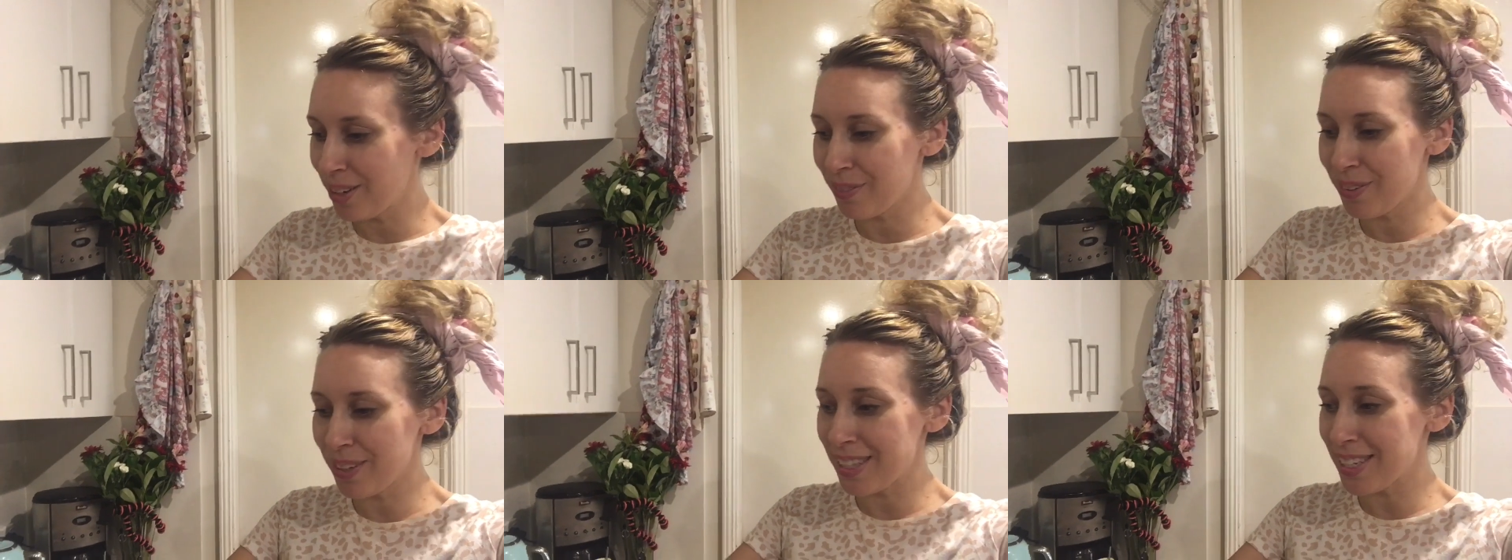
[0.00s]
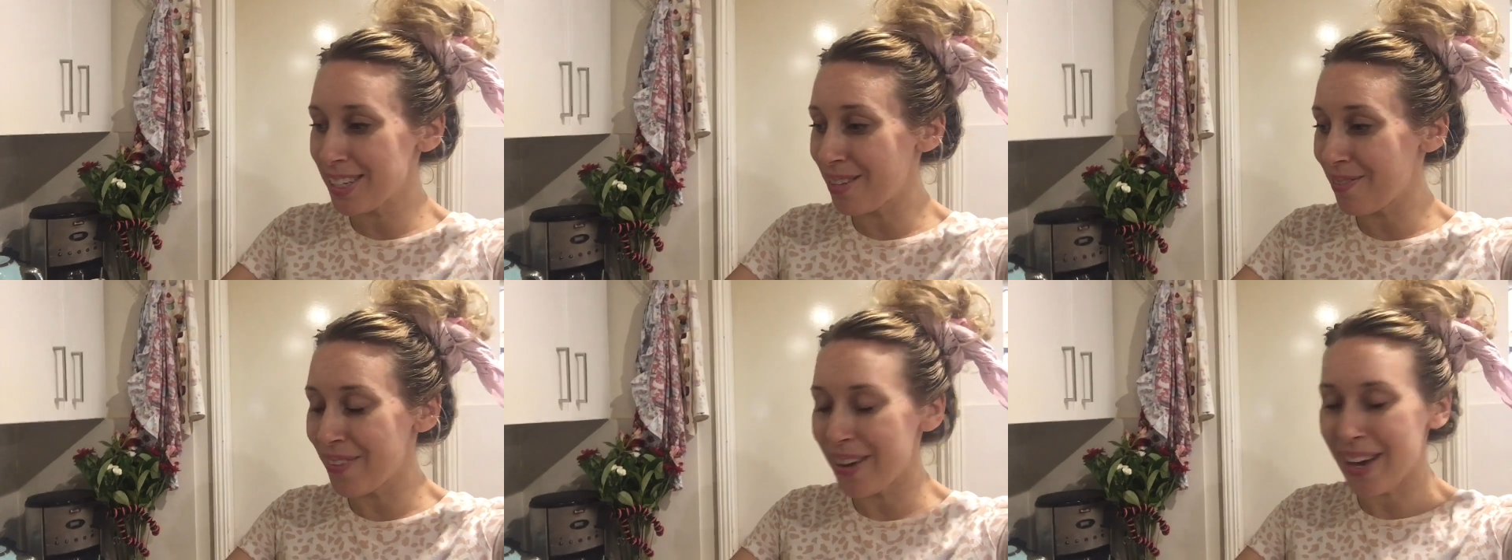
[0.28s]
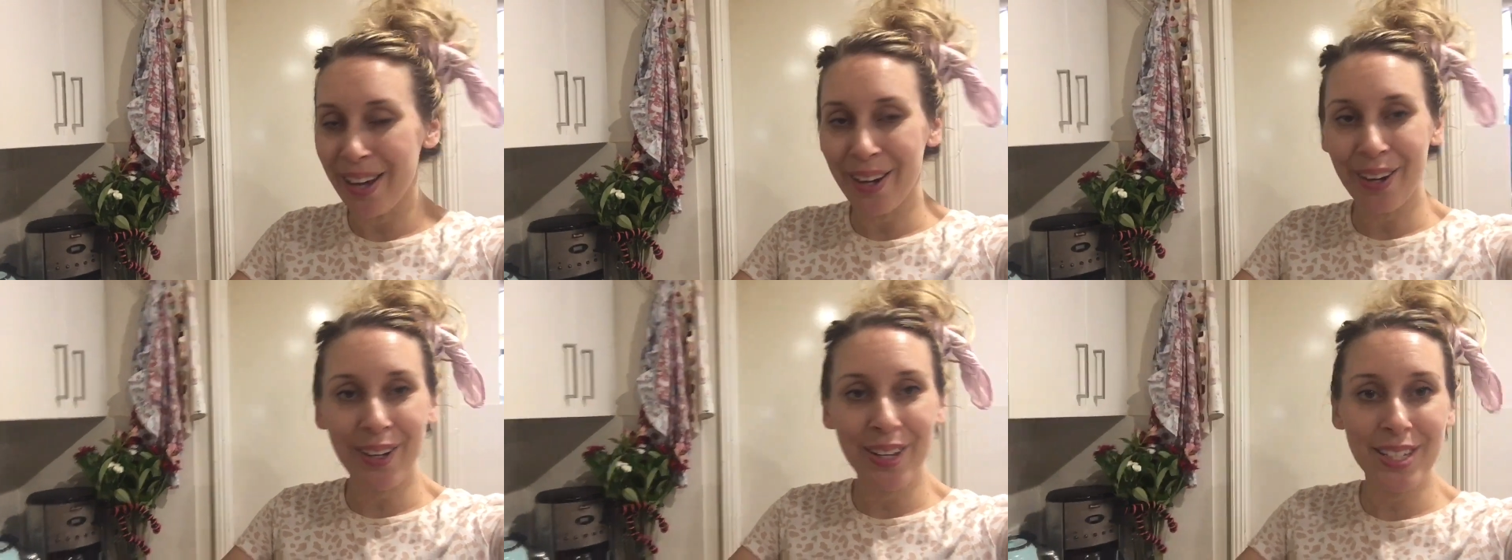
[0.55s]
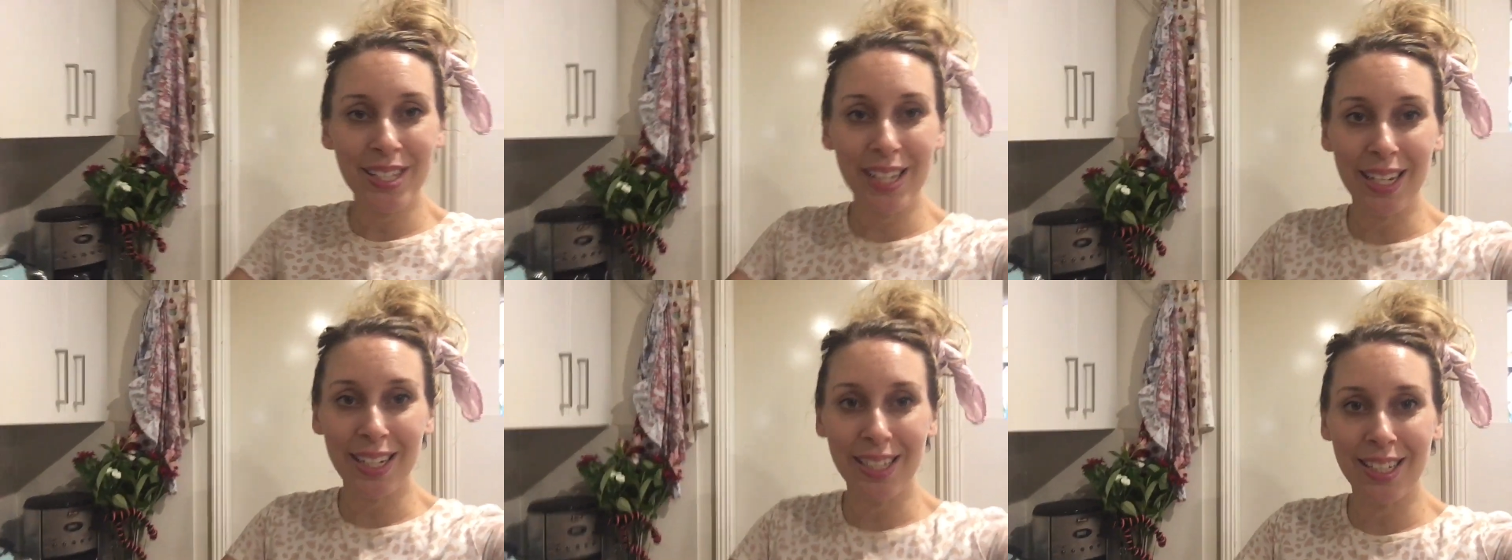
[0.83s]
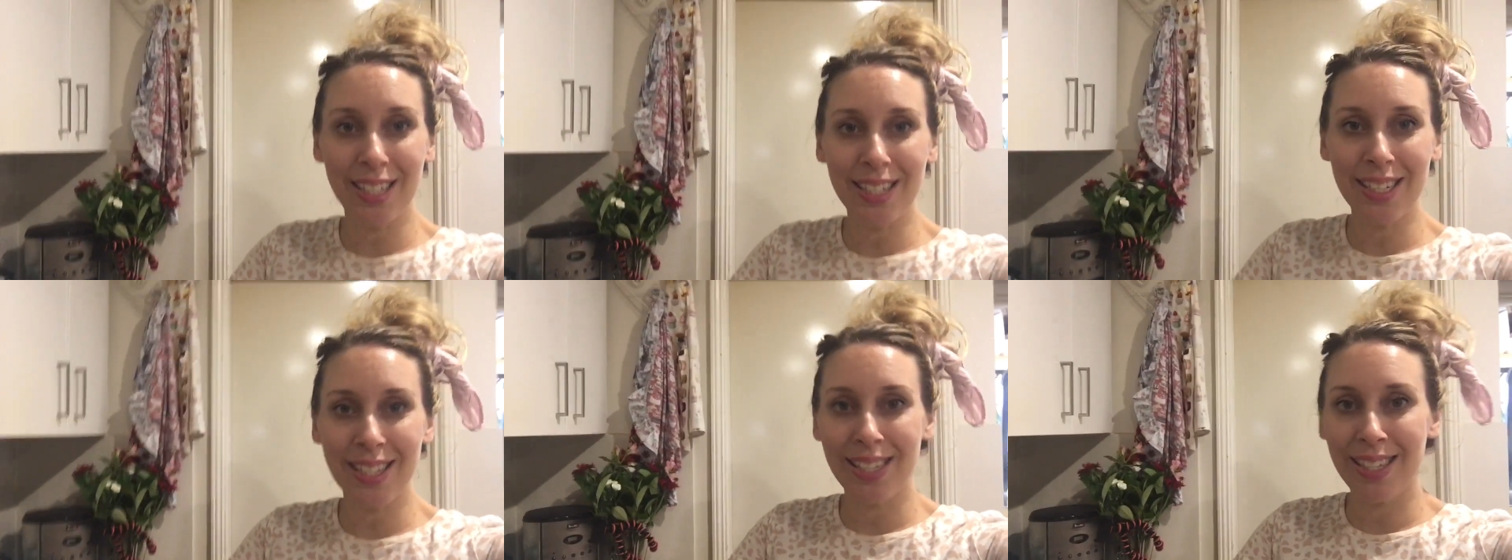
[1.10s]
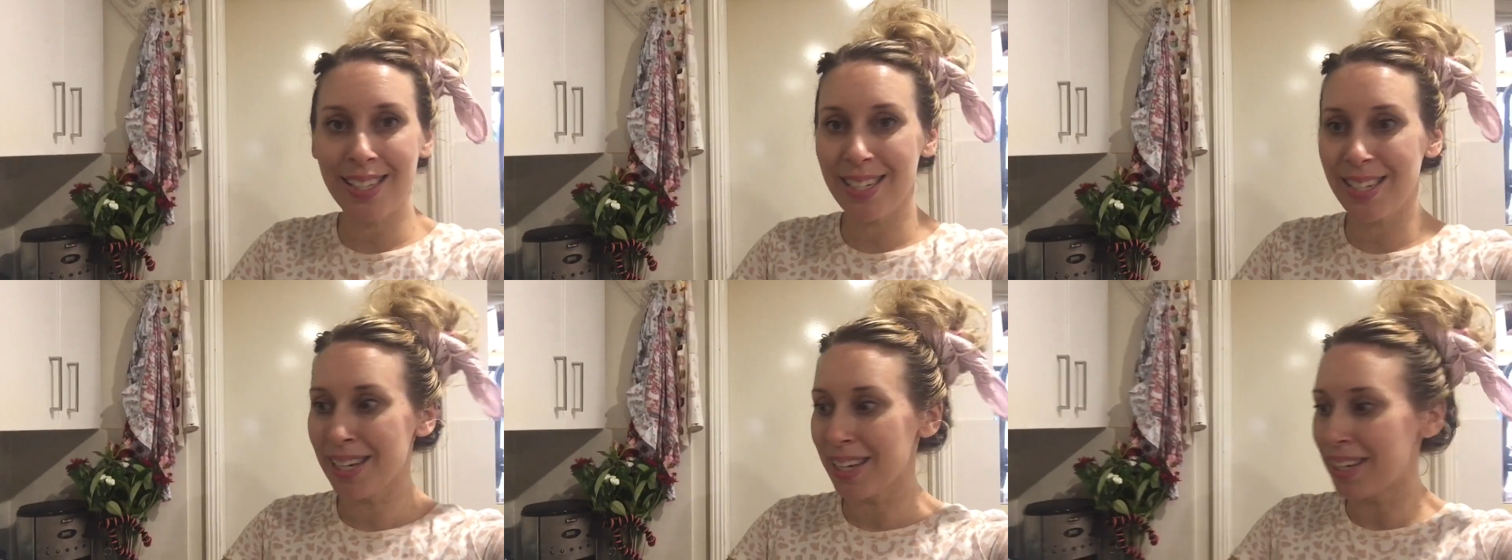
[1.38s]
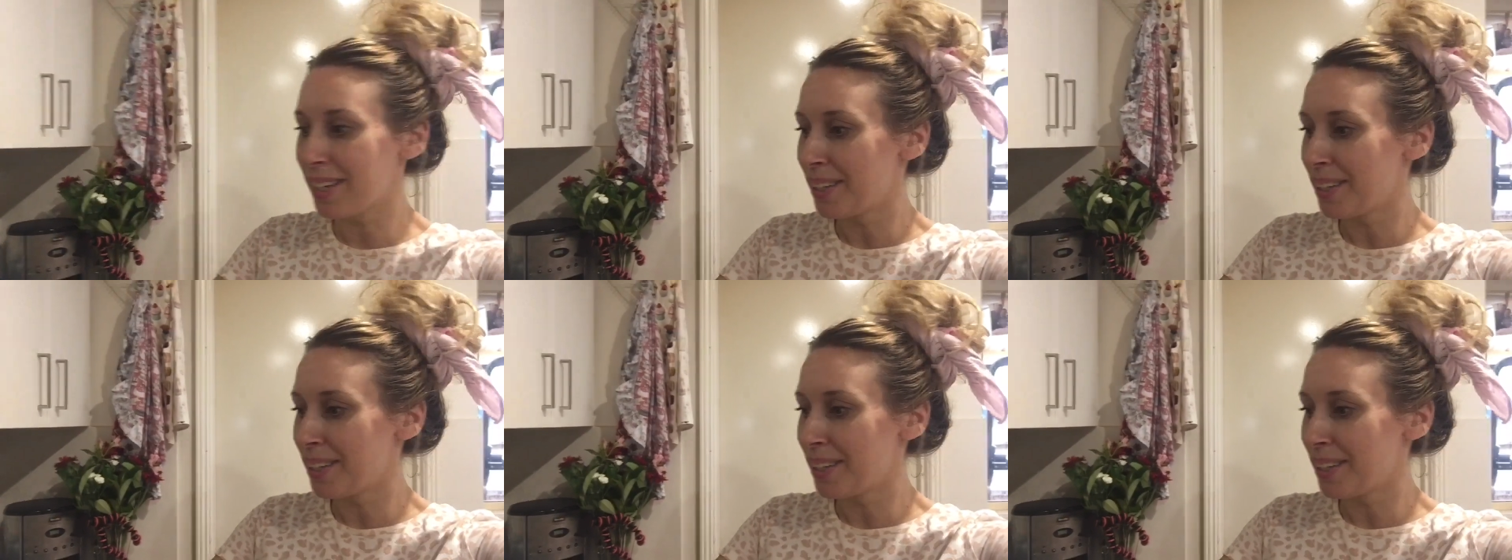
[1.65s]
with tomatoes. It just